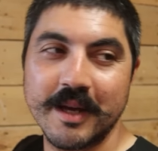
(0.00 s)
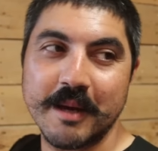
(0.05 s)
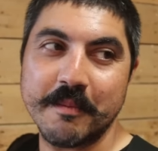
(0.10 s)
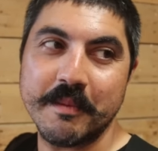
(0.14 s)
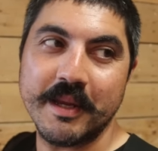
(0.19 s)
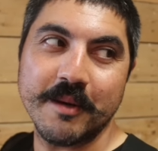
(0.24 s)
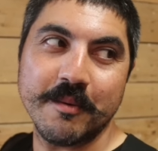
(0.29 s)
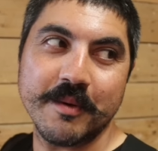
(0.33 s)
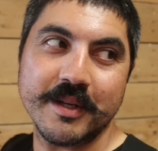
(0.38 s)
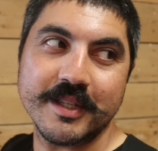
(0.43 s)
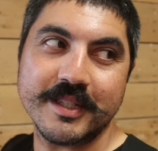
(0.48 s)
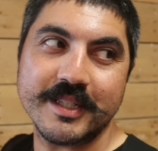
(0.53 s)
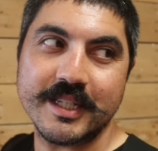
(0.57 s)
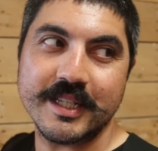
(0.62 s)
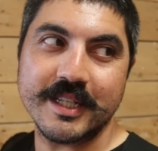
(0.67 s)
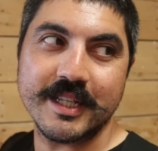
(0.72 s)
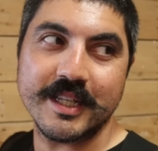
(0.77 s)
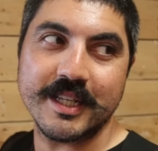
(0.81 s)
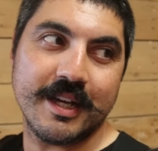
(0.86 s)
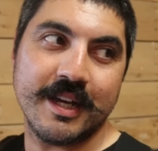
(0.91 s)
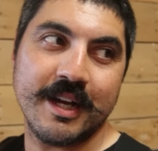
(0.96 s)
I mean, it was
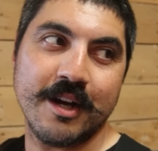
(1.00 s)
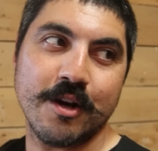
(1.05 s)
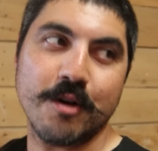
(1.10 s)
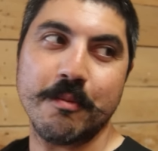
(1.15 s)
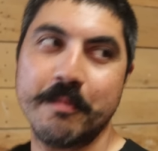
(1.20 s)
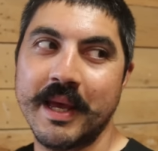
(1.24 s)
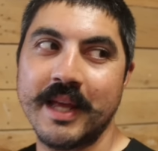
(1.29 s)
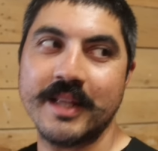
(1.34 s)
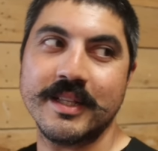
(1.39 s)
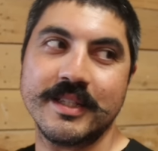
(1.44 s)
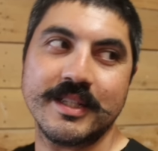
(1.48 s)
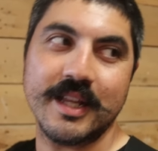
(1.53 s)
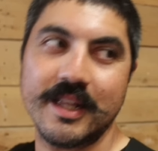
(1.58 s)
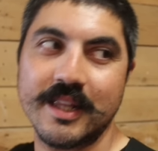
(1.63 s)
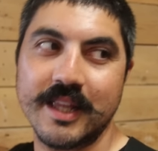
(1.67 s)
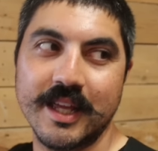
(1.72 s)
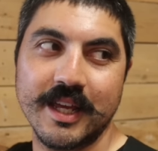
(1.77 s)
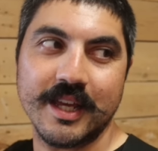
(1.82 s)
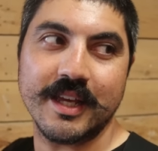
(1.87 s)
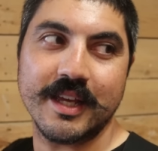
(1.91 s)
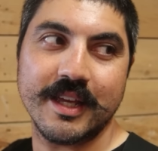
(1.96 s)
Uncle Ben's
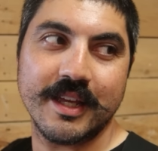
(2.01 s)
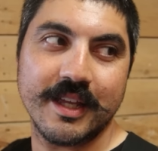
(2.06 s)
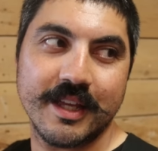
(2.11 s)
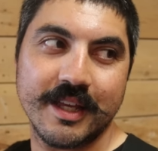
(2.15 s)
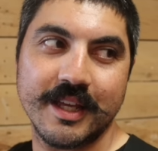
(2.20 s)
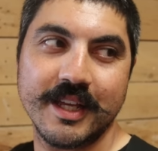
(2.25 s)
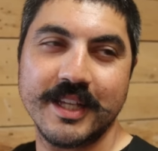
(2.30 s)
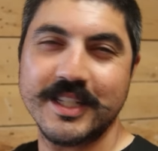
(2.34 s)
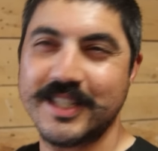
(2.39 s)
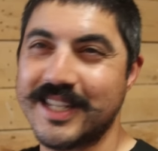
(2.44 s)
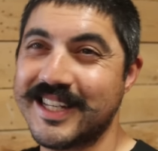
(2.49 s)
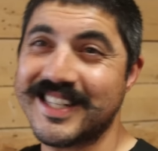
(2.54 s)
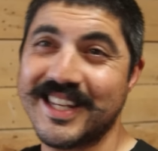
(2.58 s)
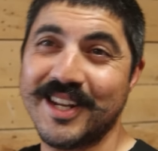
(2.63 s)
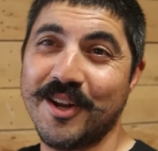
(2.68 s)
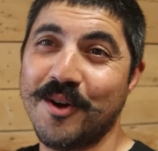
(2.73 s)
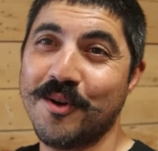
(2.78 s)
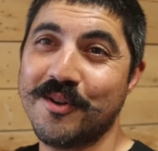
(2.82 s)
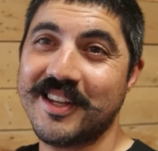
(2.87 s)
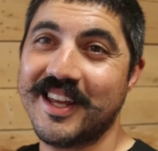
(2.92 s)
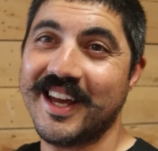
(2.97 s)
not like. No. He's just
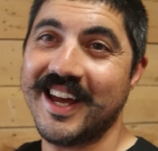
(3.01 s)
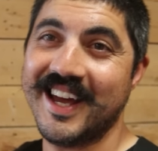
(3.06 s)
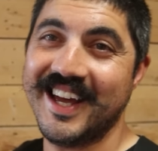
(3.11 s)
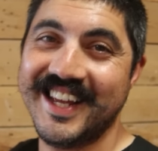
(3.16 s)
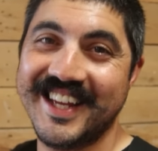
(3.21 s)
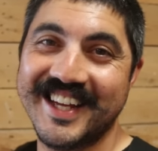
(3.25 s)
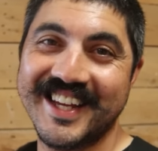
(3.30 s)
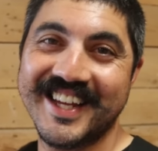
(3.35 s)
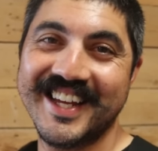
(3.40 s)
an old guy.